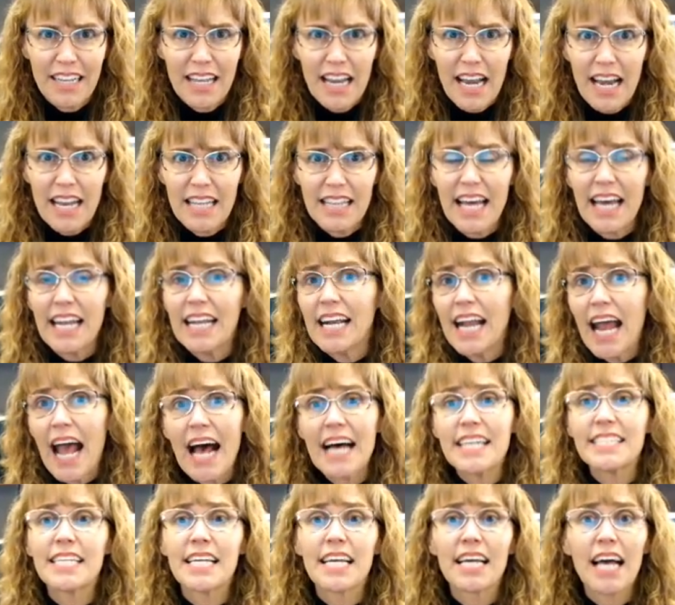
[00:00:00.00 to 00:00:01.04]
that it
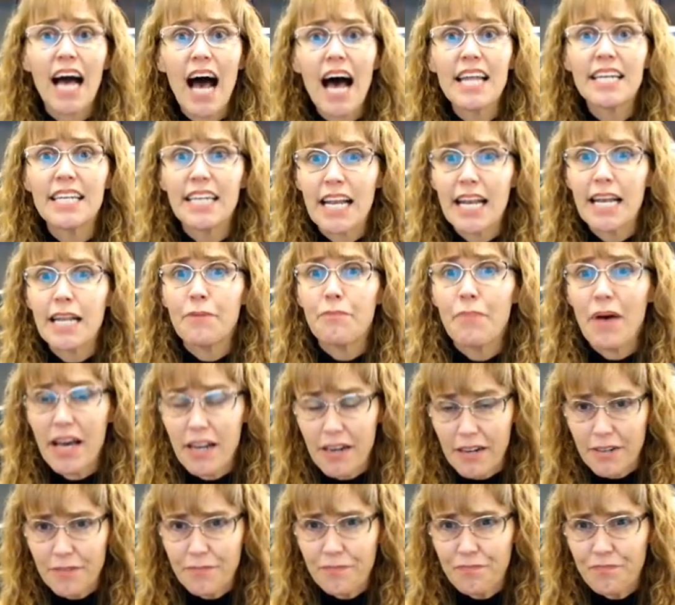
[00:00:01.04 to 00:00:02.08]
hasn't gotten any
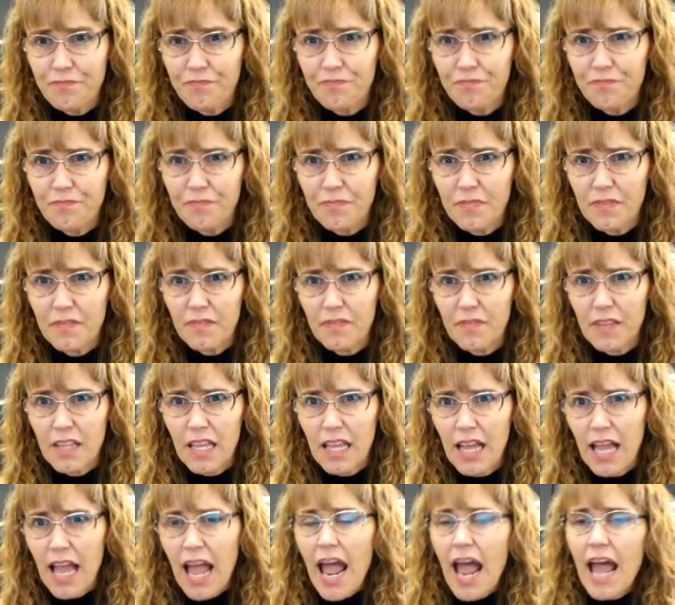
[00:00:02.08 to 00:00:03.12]
better.
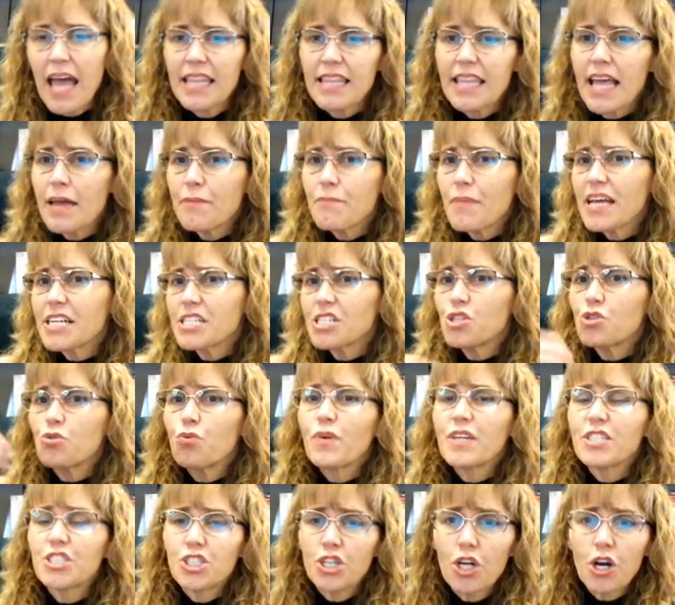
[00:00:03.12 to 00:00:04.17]
They may
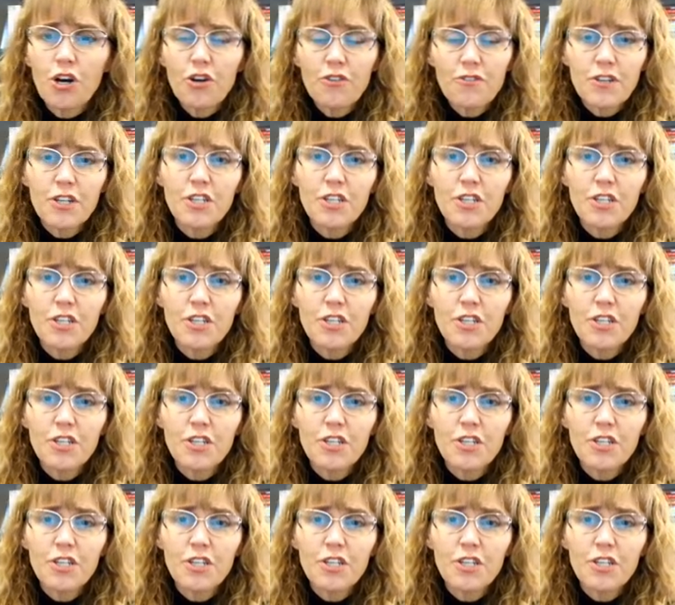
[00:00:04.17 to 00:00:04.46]
switch over